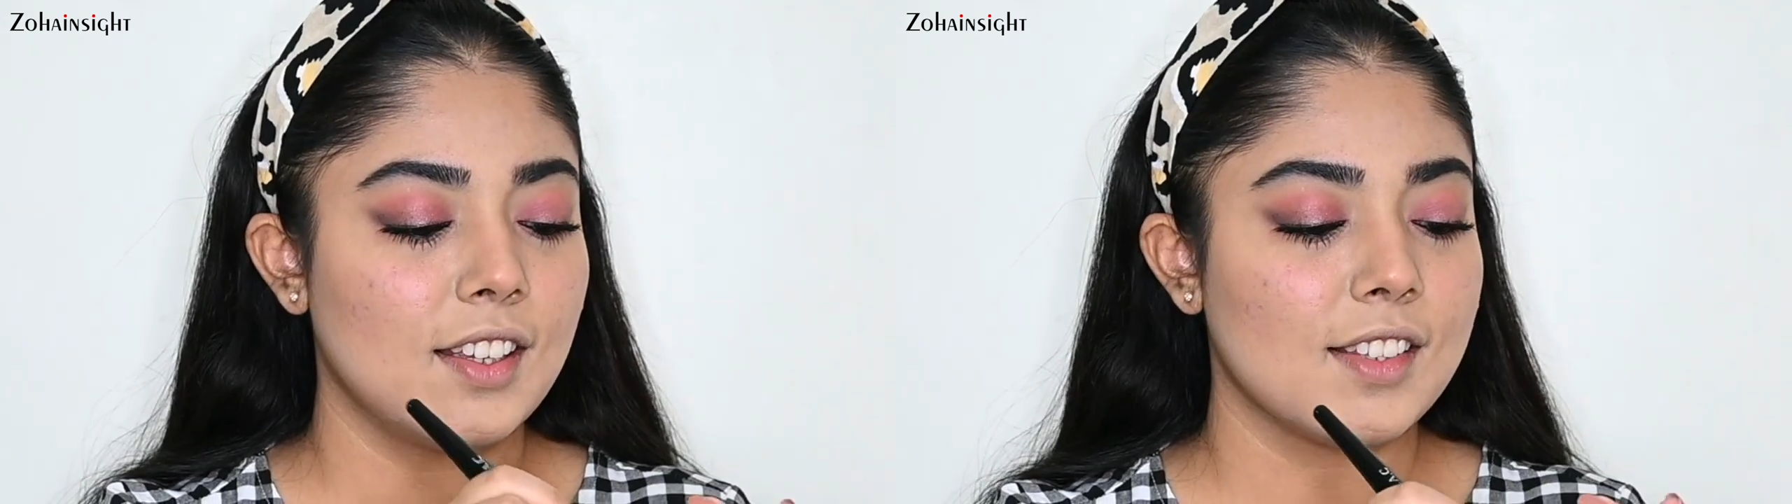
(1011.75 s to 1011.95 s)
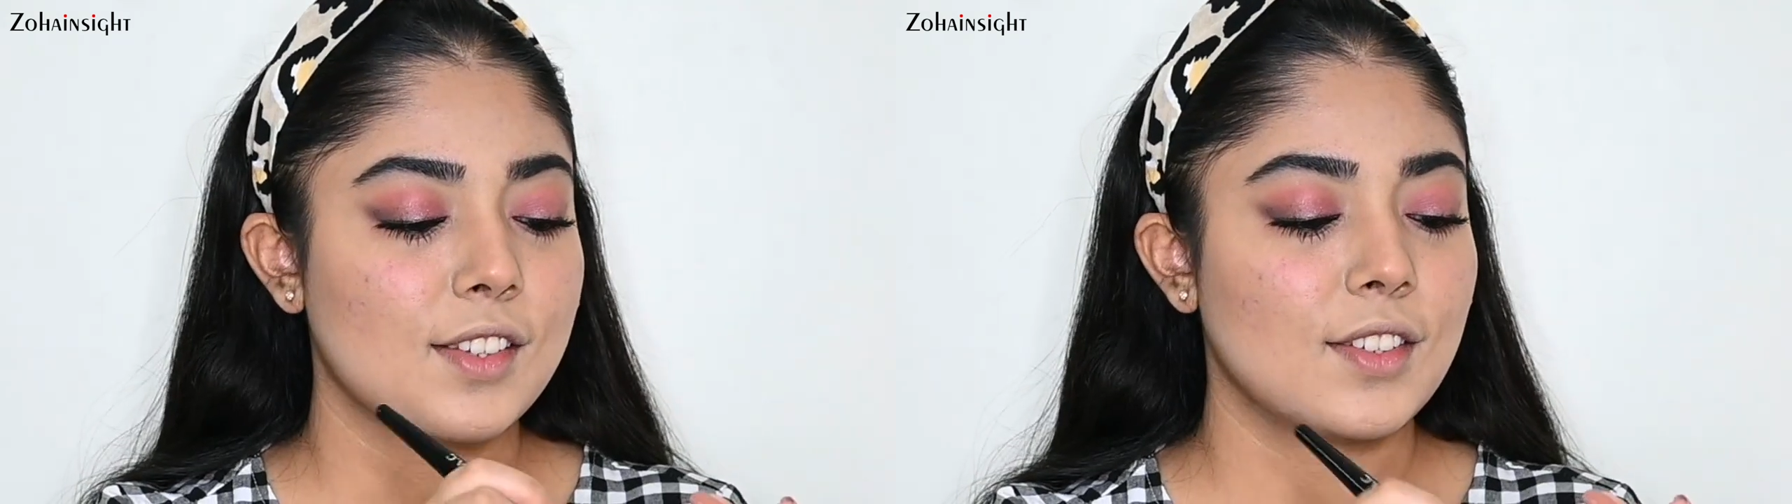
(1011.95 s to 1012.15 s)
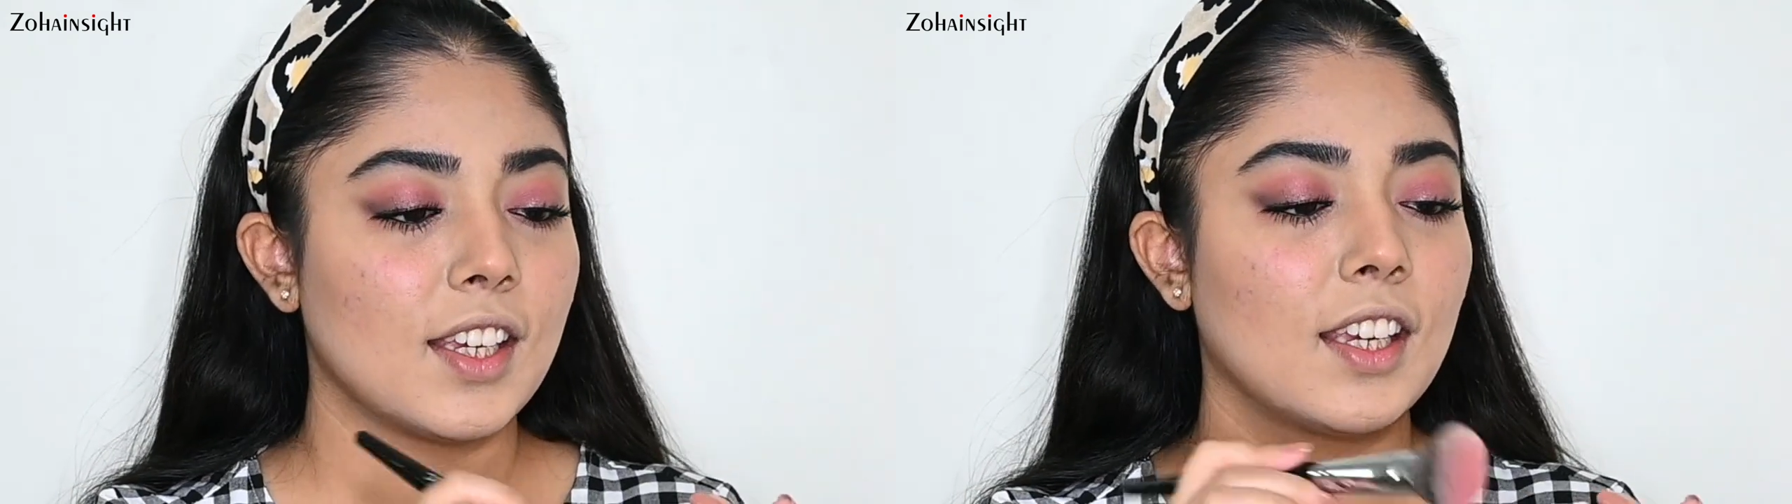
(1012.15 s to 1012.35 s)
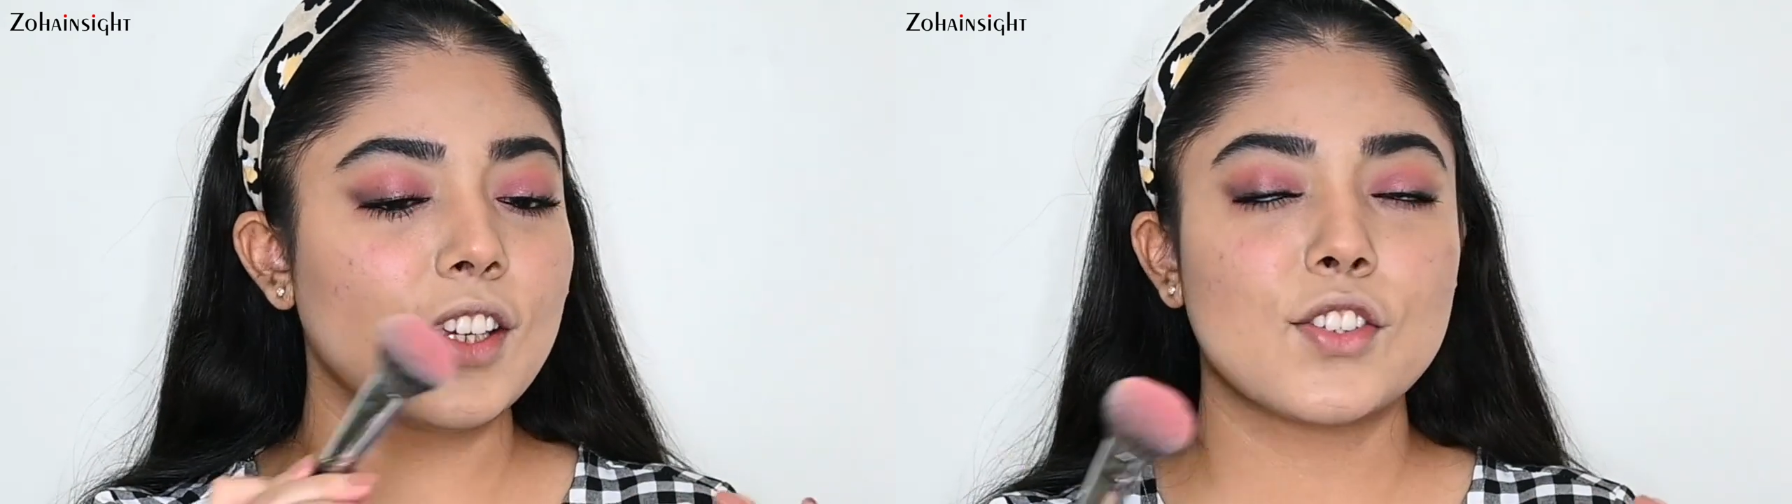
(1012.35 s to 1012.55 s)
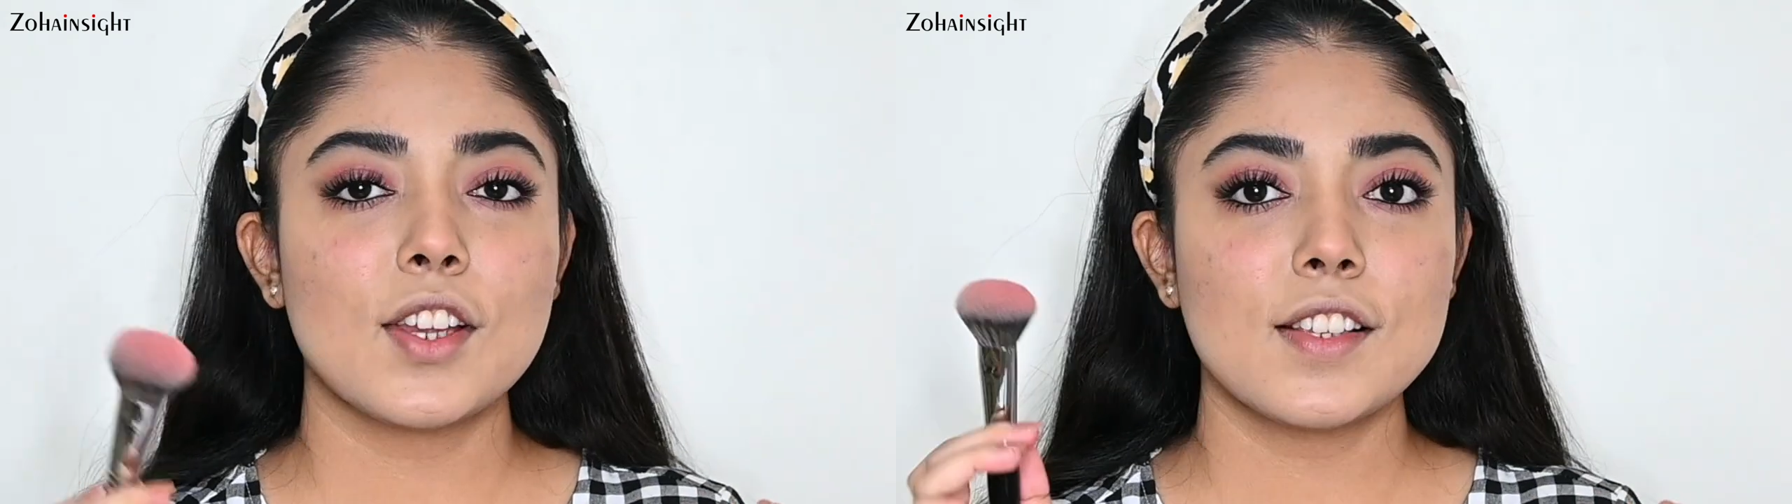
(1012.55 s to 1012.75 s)
So
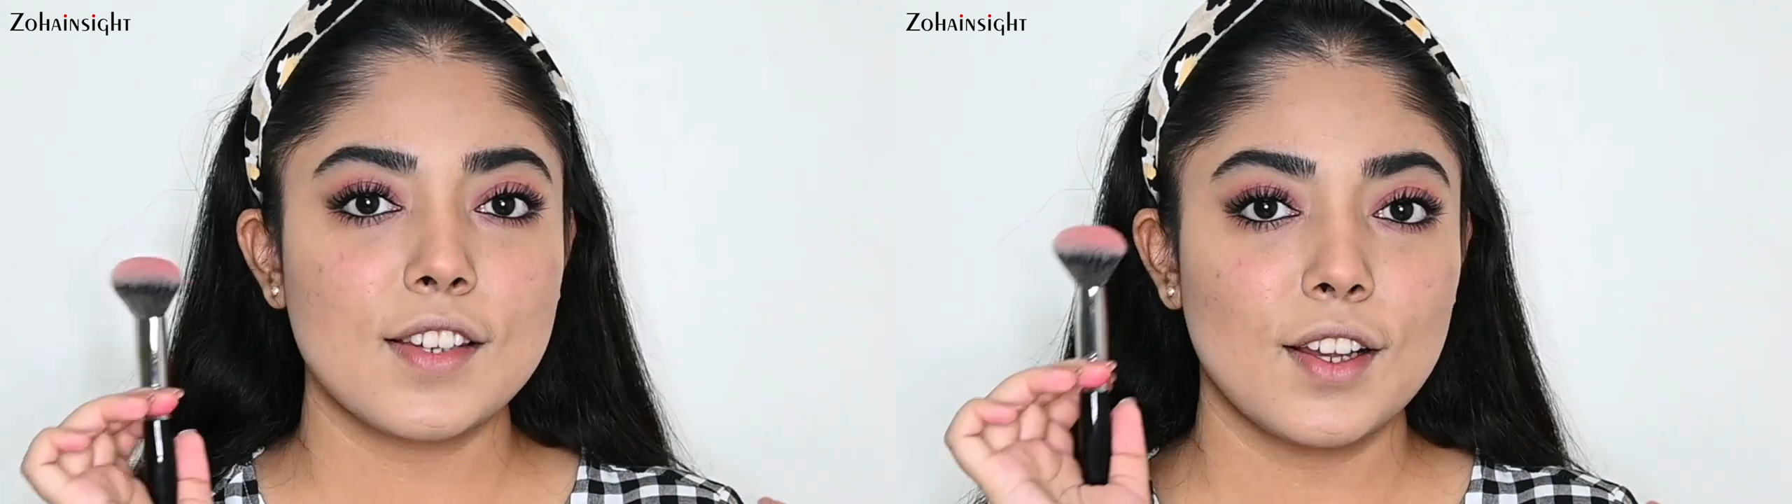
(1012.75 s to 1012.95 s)
taking just